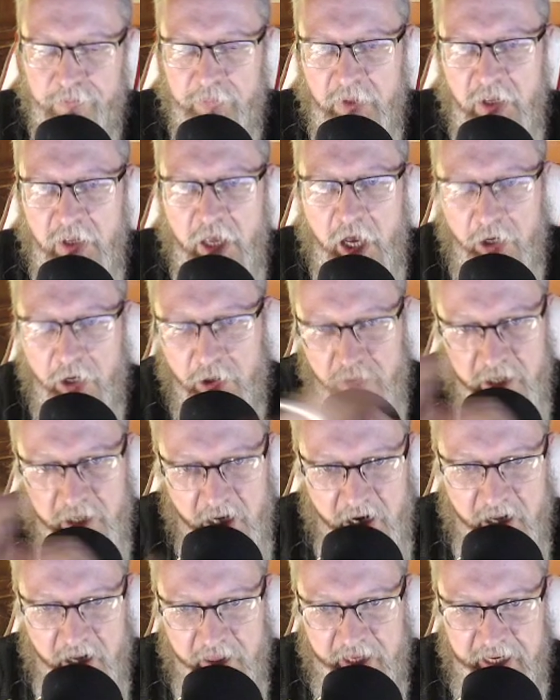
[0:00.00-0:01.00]
And on the
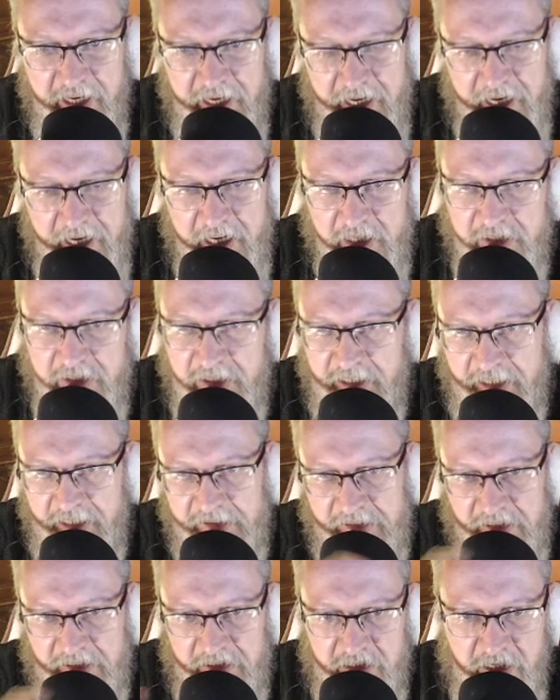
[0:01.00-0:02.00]
other hand, there's
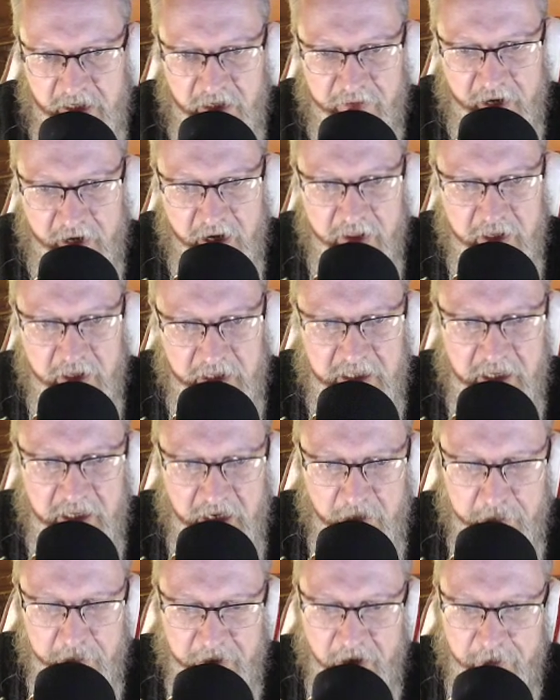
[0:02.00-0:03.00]
this kind of other key
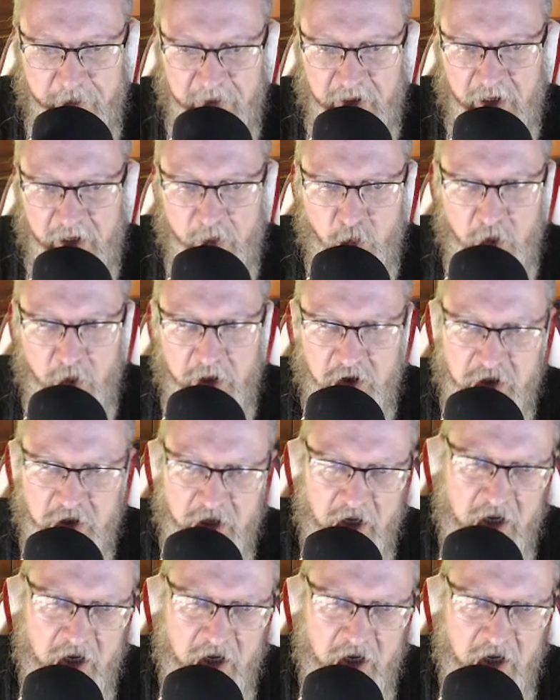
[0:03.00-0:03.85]
moment in which